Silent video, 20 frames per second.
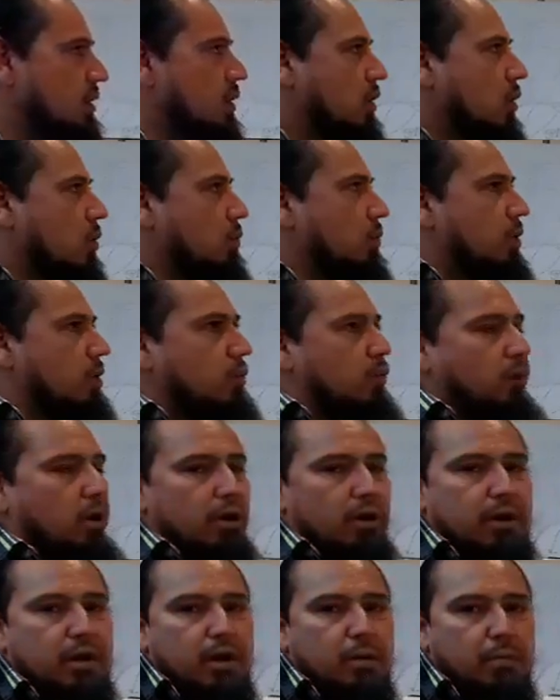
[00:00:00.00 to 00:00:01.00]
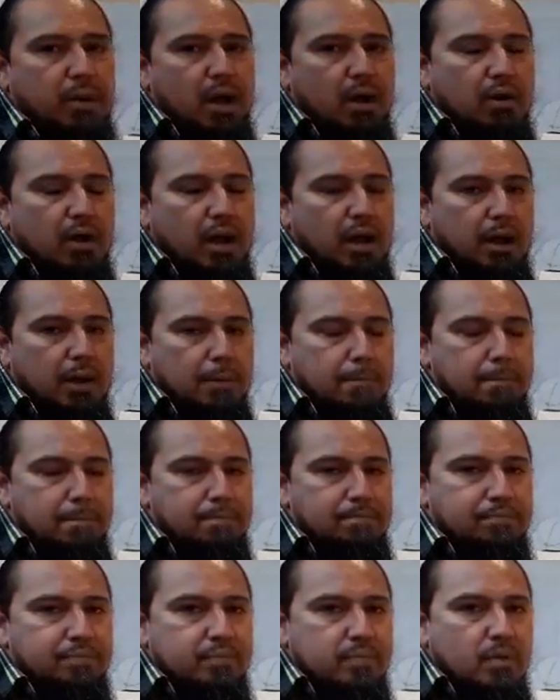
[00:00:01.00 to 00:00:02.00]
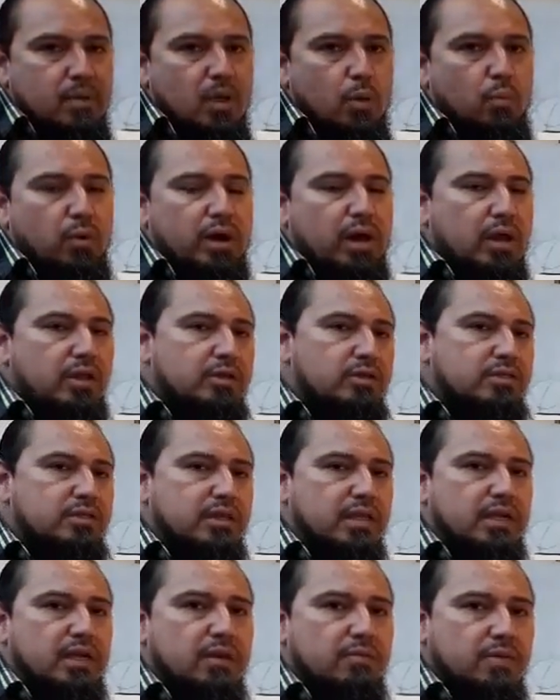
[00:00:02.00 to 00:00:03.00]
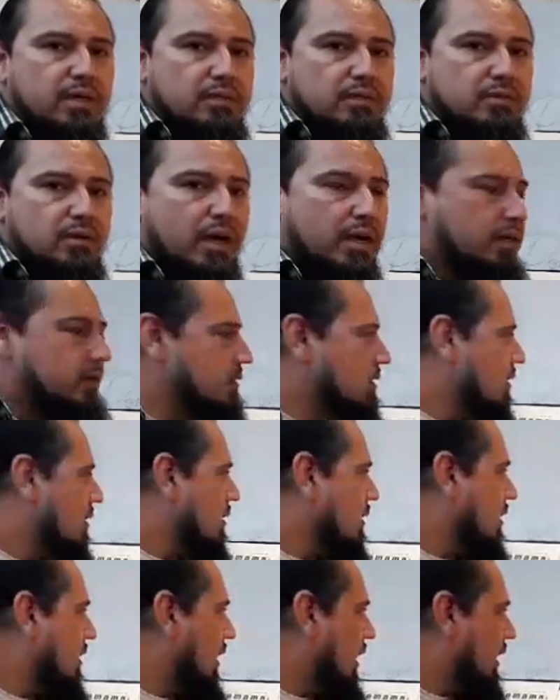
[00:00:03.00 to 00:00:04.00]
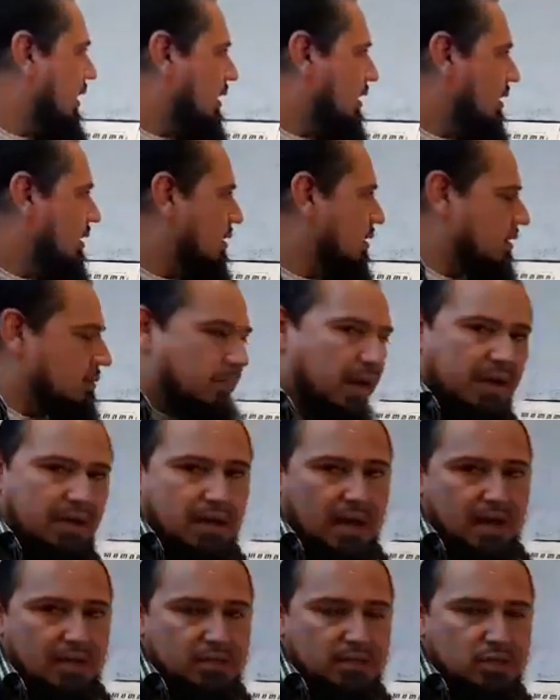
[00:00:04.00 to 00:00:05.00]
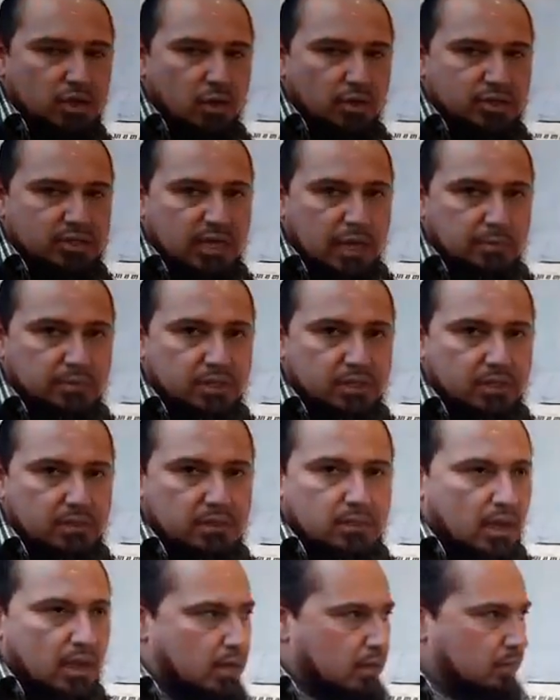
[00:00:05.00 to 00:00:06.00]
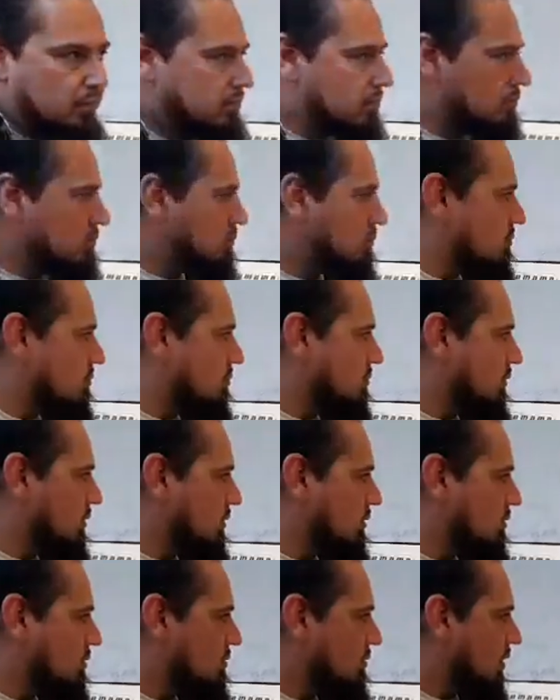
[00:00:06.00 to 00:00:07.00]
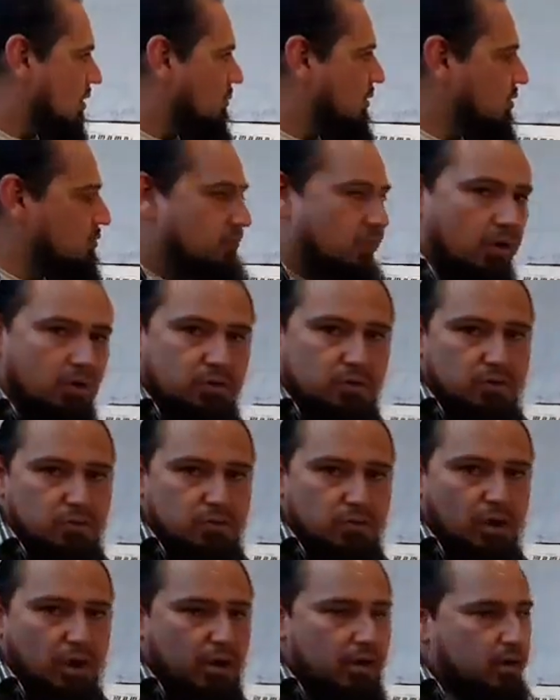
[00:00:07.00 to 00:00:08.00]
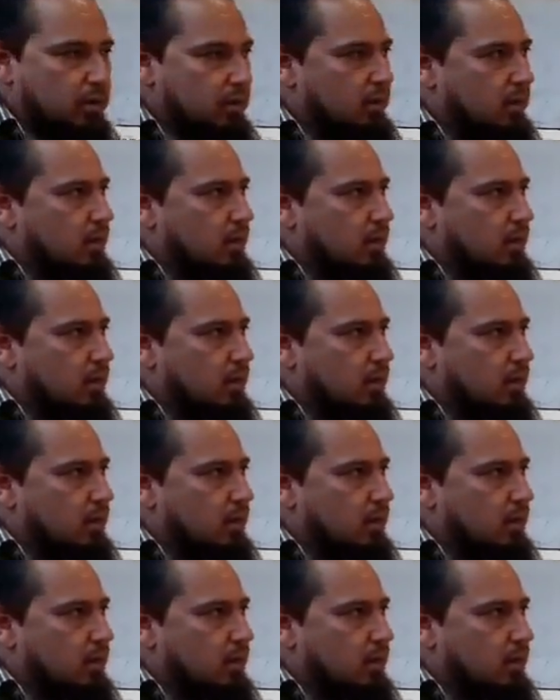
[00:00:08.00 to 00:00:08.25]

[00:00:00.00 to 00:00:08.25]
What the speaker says: we're worried about what others think of us, right? And in my class is no exception. There's going to be folks who are